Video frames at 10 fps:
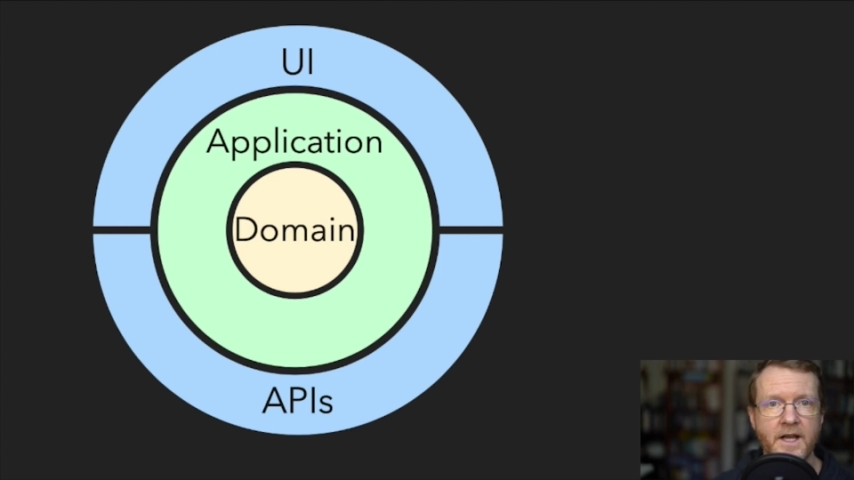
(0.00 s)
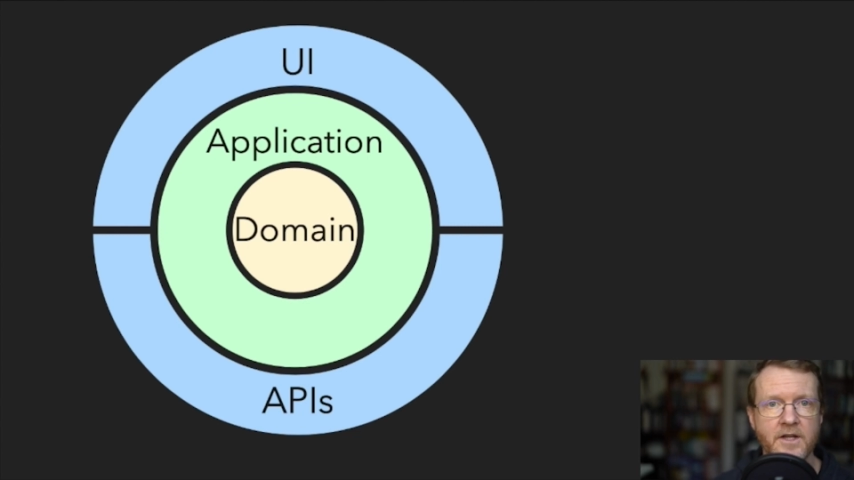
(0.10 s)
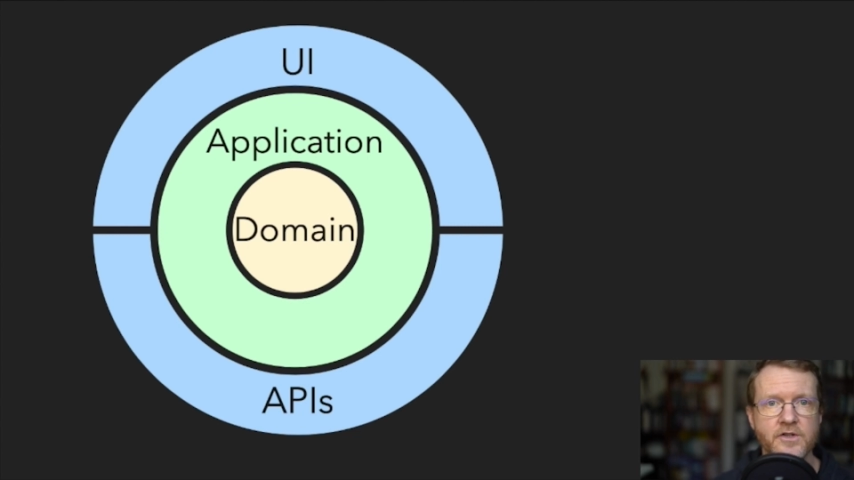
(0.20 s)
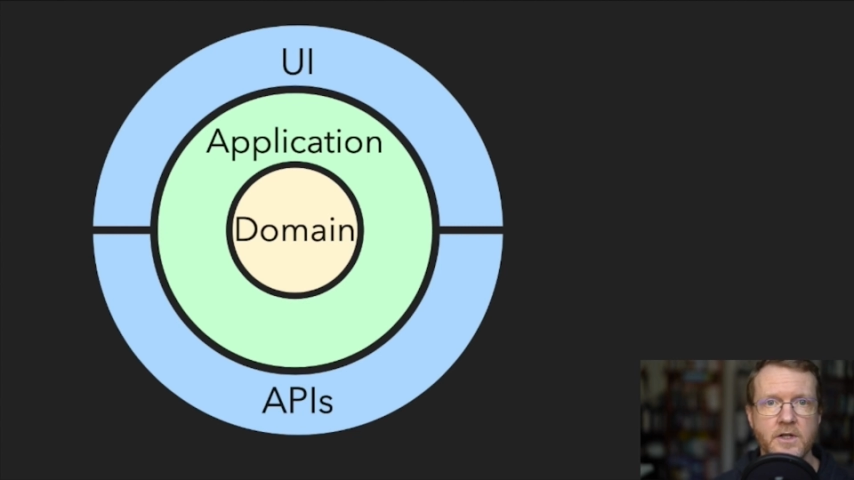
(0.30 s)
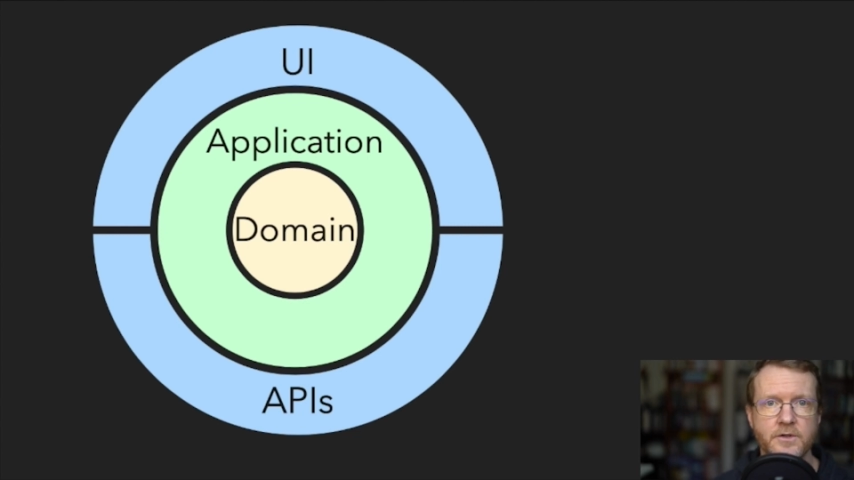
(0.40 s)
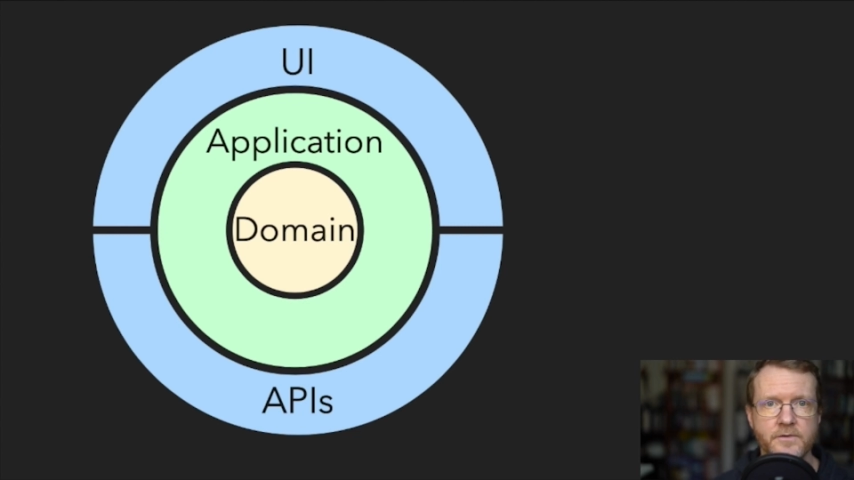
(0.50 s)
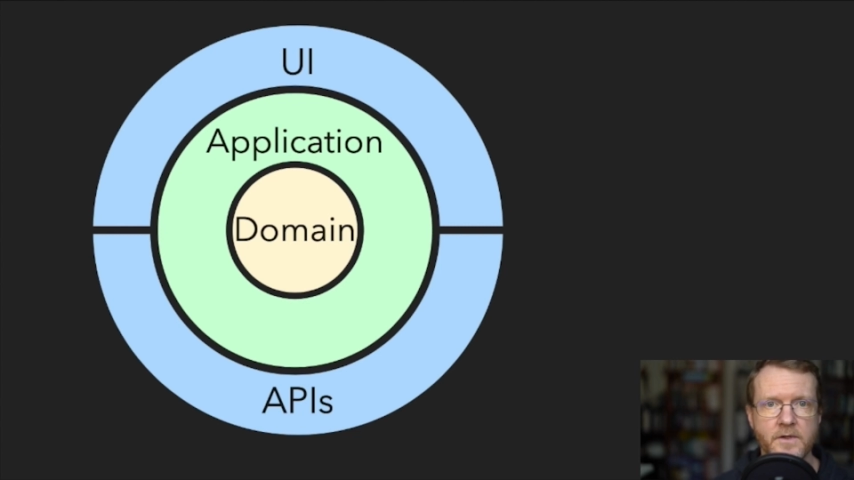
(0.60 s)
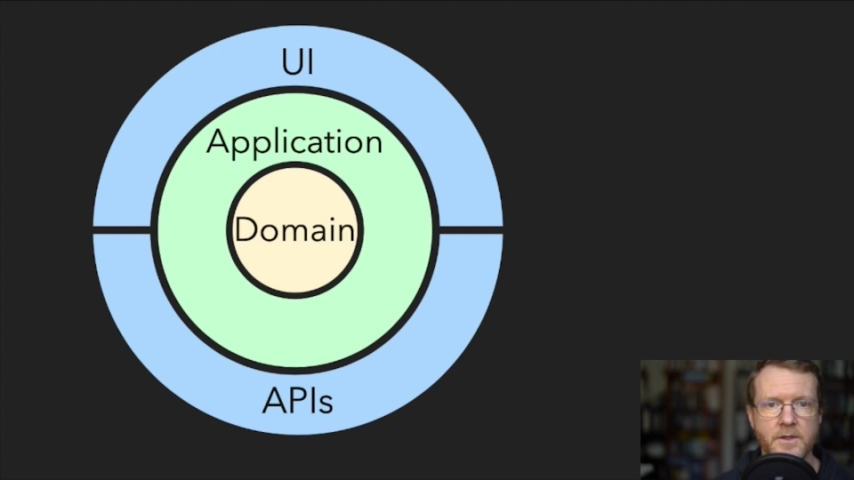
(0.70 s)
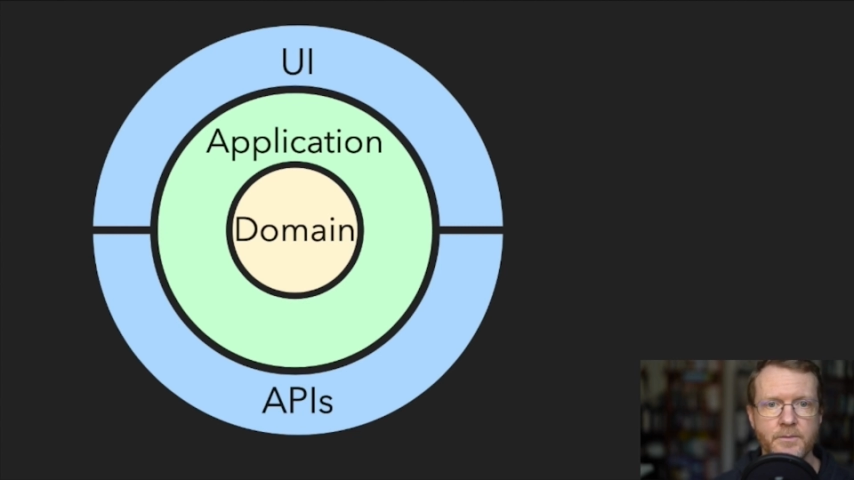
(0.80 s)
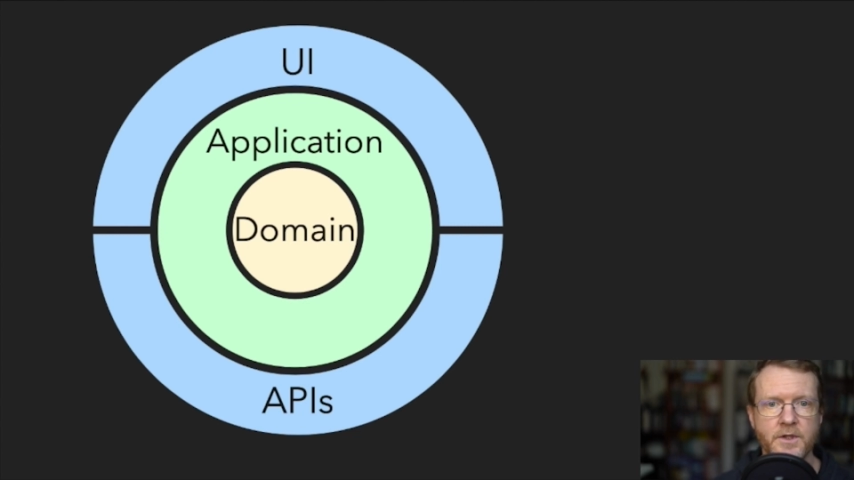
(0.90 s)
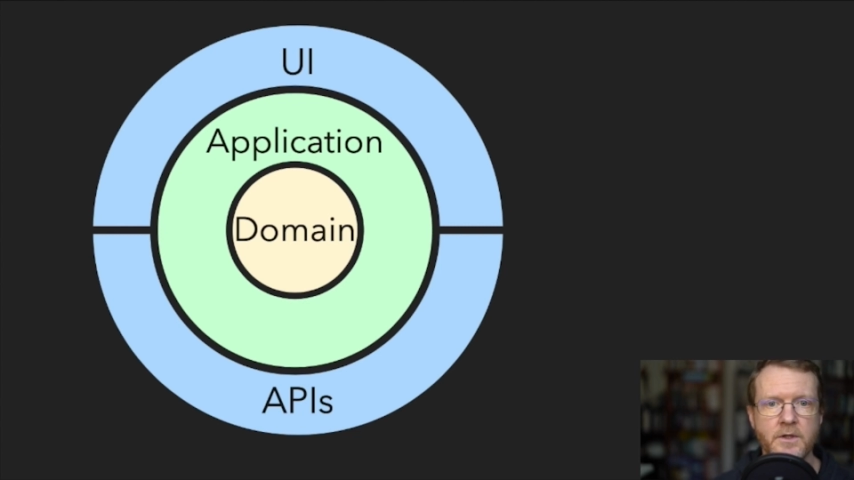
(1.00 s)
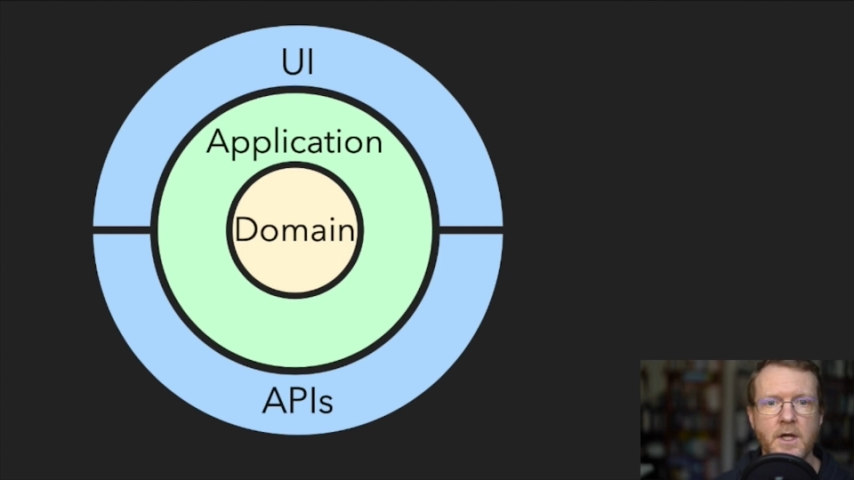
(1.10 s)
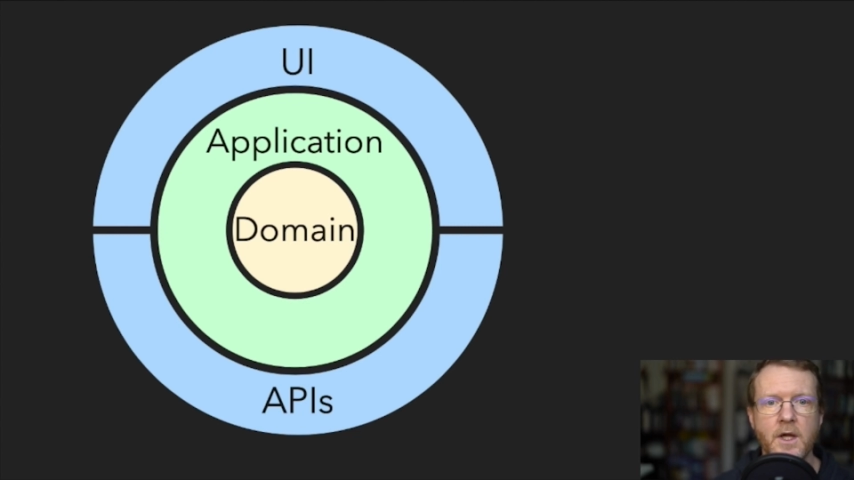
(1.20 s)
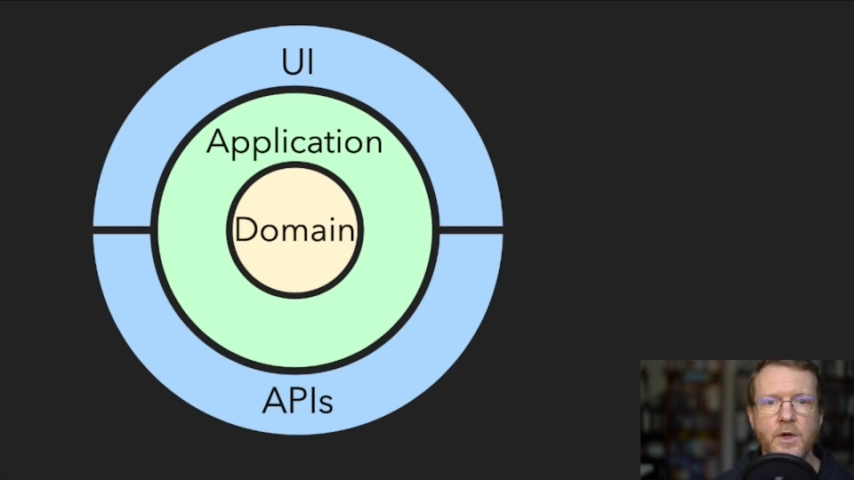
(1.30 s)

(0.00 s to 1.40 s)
agile development,